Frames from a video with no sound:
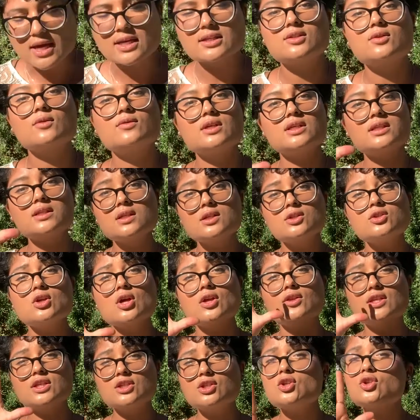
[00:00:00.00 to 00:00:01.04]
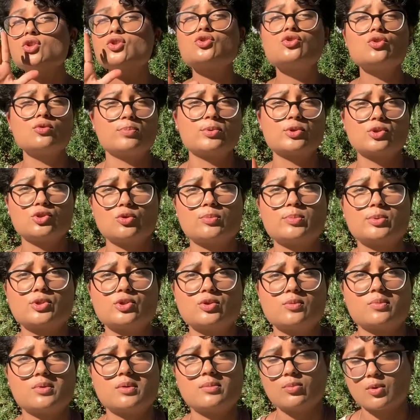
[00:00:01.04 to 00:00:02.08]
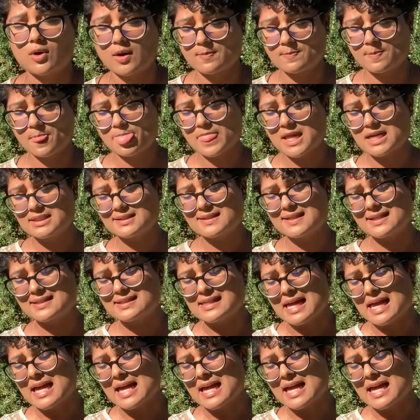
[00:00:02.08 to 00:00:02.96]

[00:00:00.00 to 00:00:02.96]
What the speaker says: so this is super important. It says,